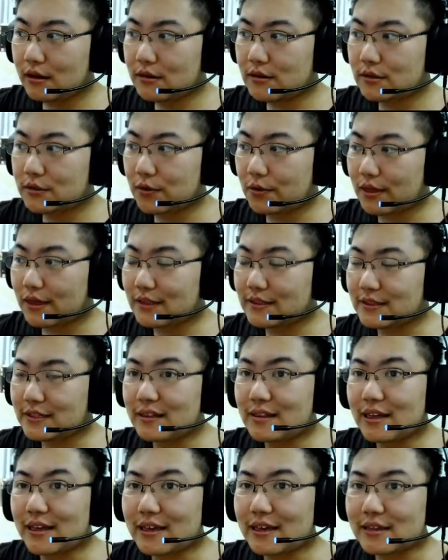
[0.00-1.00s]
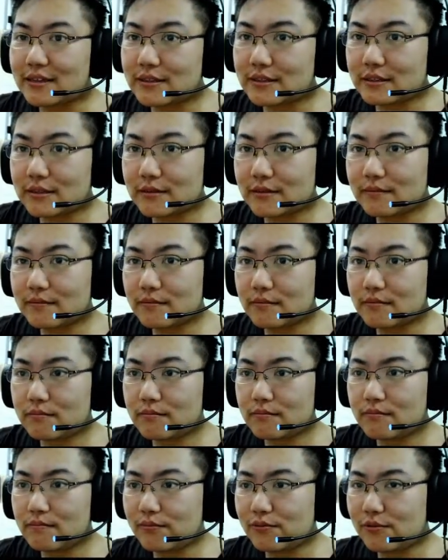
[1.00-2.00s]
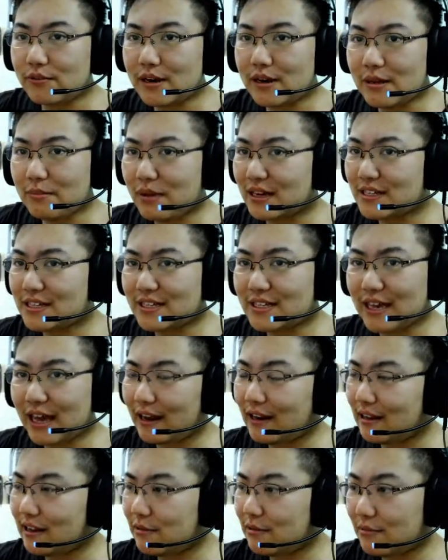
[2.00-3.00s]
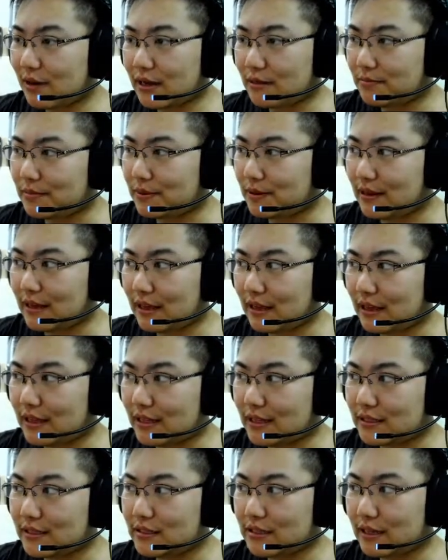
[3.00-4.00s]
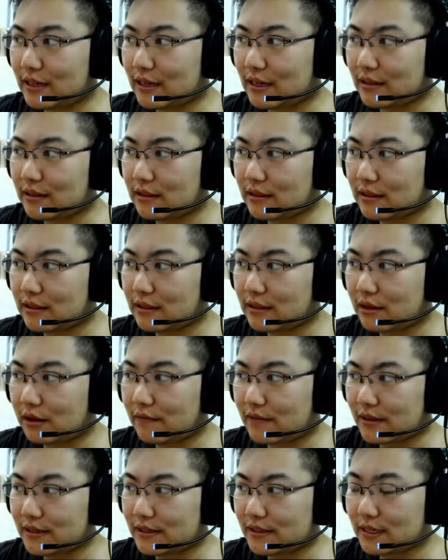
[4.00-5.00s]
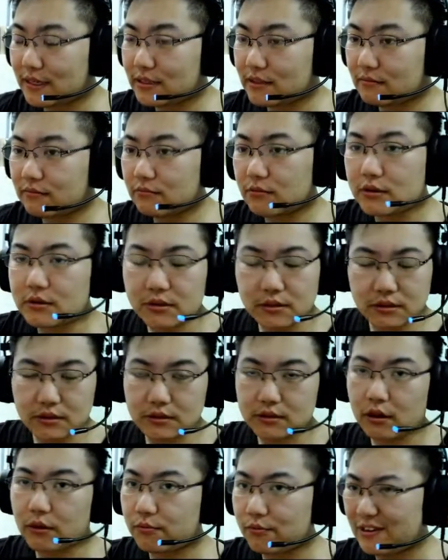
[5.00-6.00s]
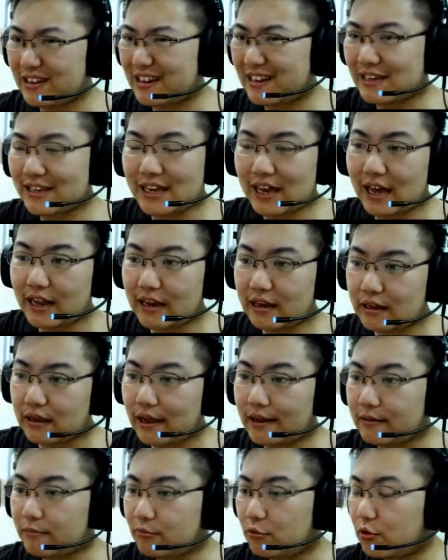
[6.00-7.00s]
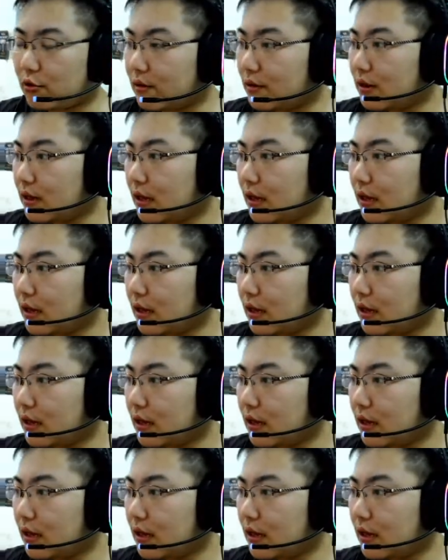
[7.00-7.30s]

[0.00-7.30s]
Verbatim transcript: So this scene is pretty much canon in my opinion. It's in the novelization, which is not really canon anymore.